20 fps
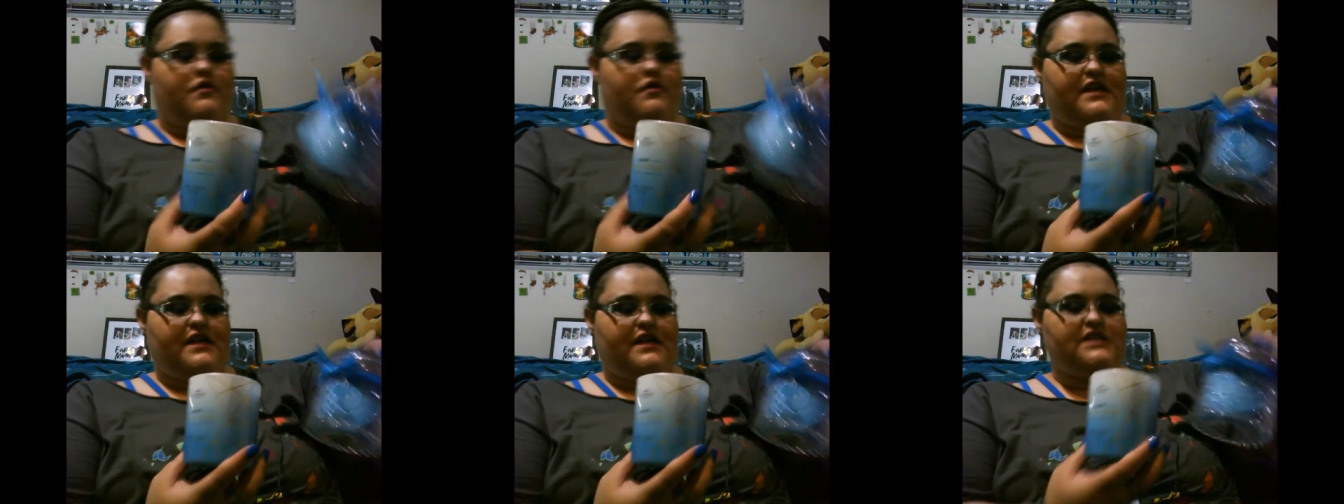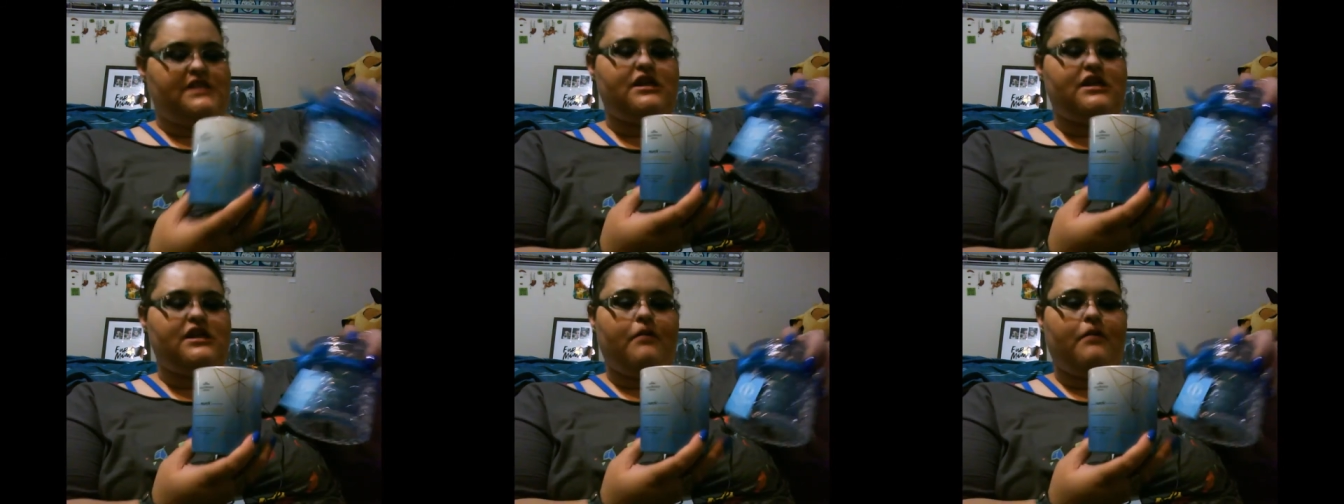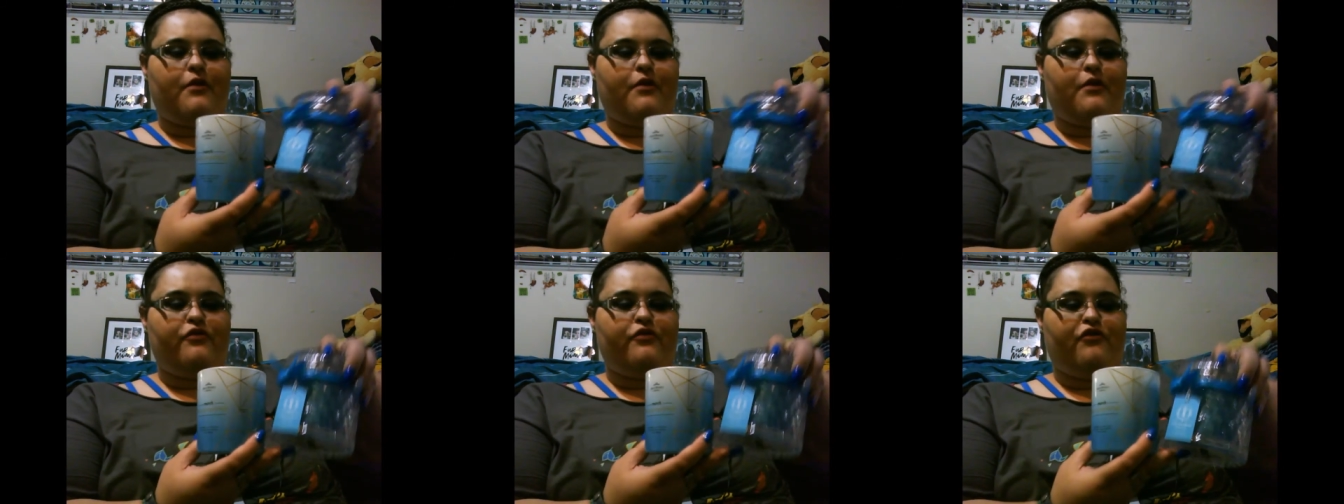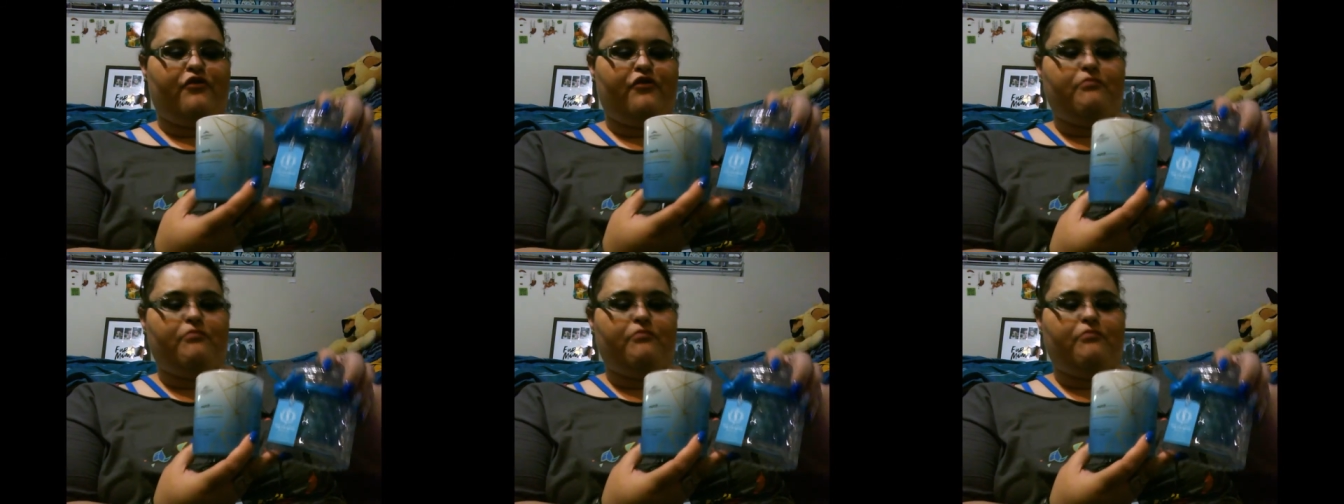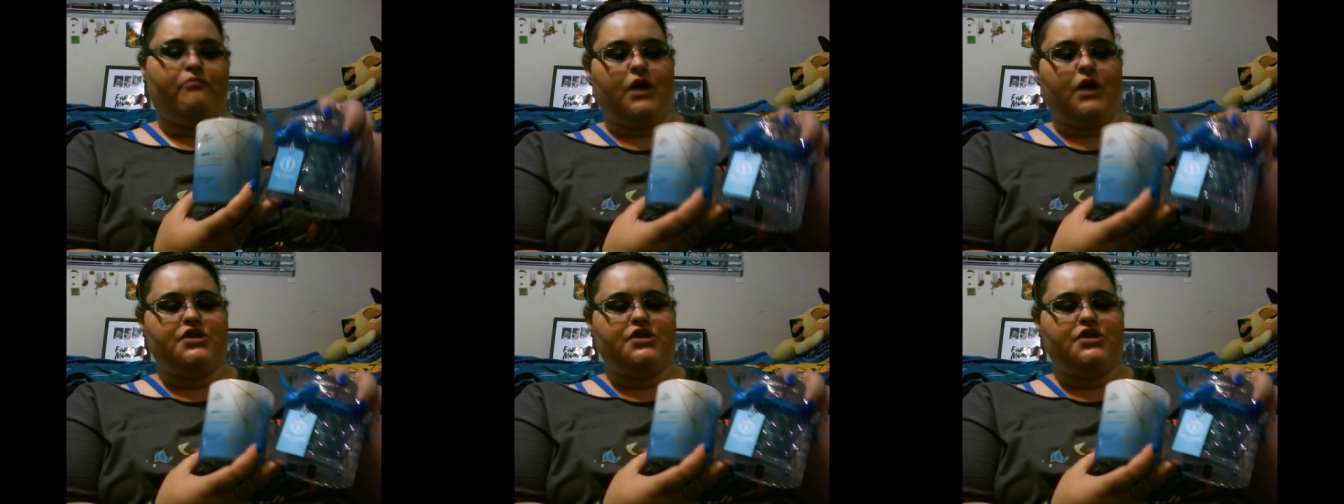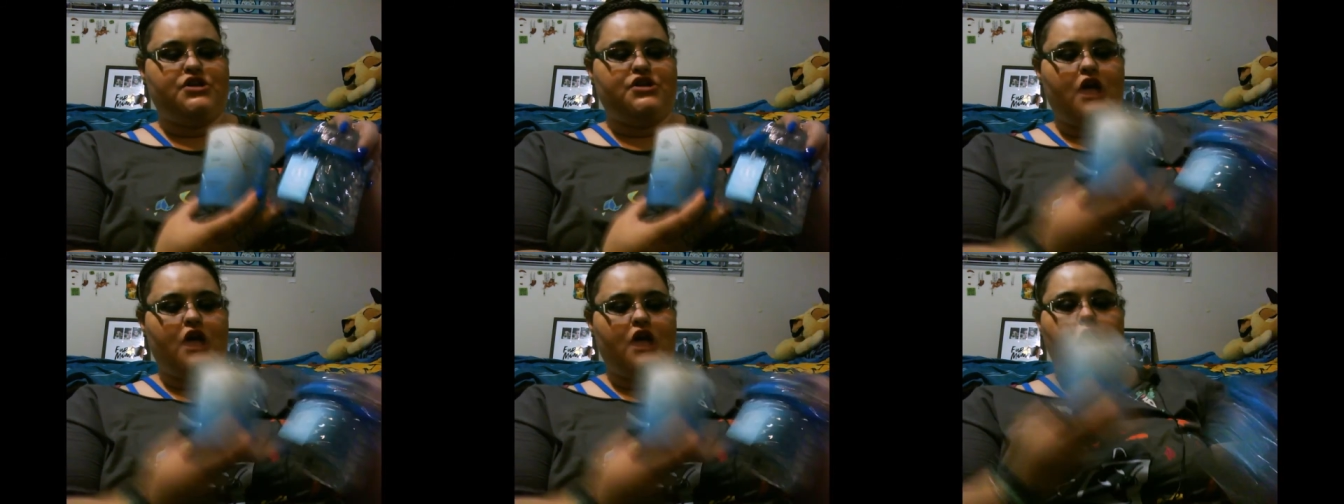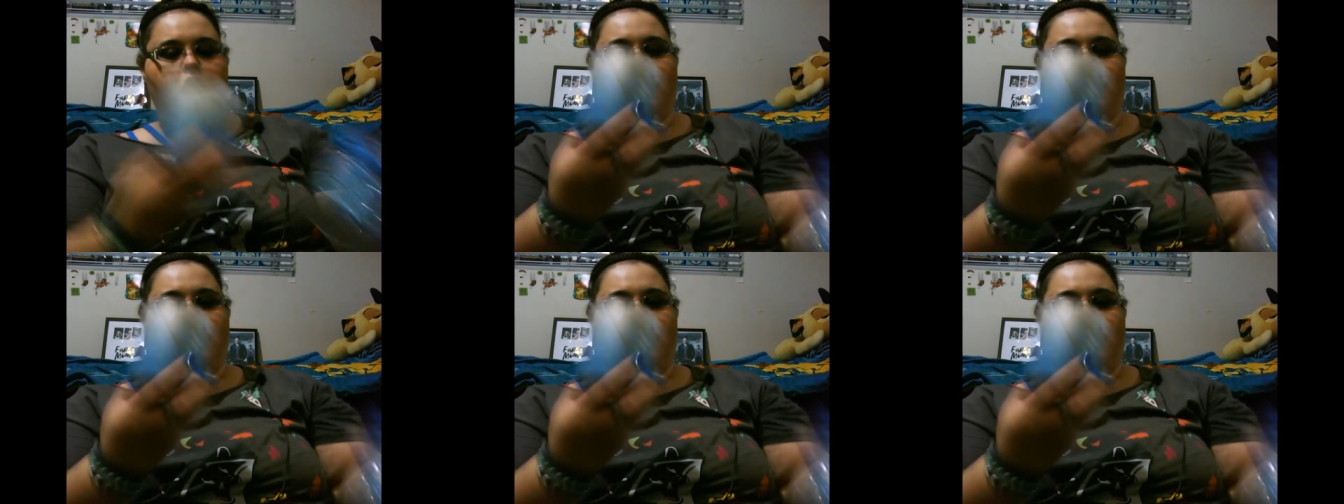these are both for March.